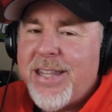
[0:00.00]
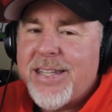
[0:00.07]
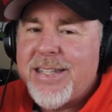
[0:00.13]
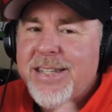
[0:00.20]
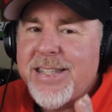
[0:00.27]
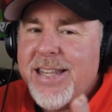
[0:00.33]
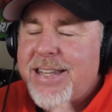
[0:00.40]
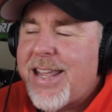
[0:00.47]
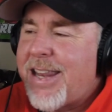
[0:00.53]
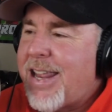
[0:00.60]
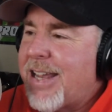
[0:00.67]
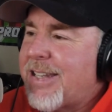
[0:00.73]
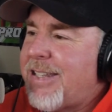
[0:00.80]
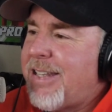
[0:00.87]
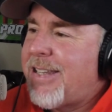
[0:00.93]
Even this is the
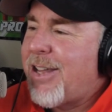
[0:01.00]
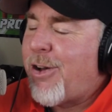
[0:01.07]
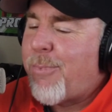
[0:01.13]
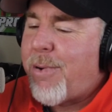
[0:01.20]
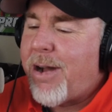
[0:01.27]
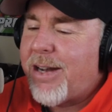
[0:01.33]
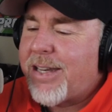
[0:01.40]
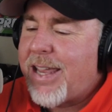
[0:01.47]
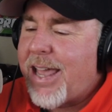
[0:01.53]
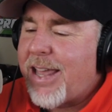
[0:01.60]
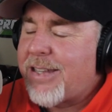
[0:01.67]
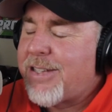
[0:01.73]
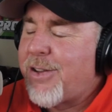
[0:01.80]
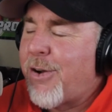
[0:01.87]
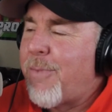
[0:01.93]
10X Detail
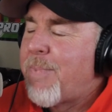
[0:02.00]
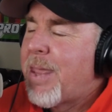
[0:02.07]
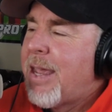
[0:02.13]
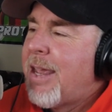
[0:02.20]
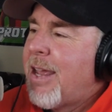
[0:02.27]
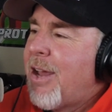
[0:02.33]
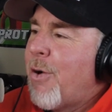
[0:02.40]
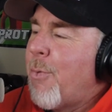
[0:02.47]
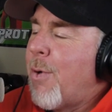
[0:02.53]
podcast. So